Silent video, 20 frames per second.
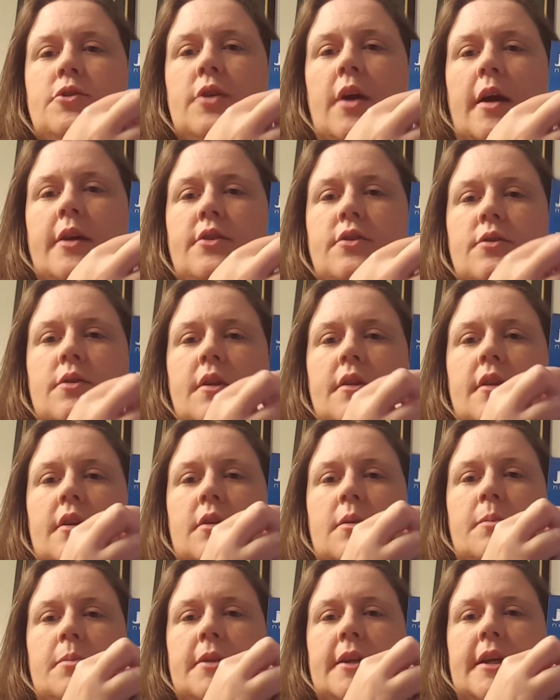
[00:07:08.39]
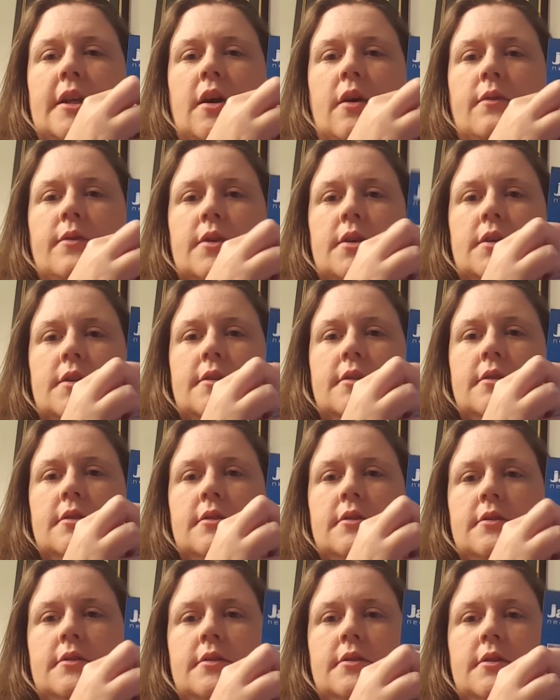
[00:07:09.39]
I do the little bleed over
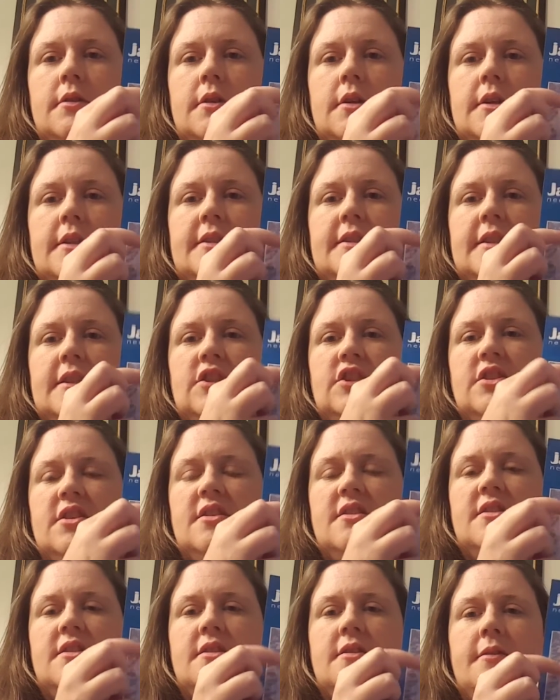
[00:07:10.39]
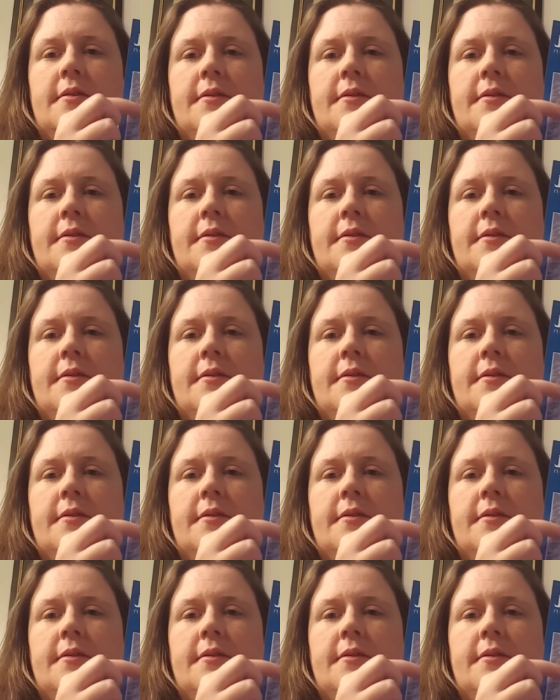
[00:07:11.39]
stitches.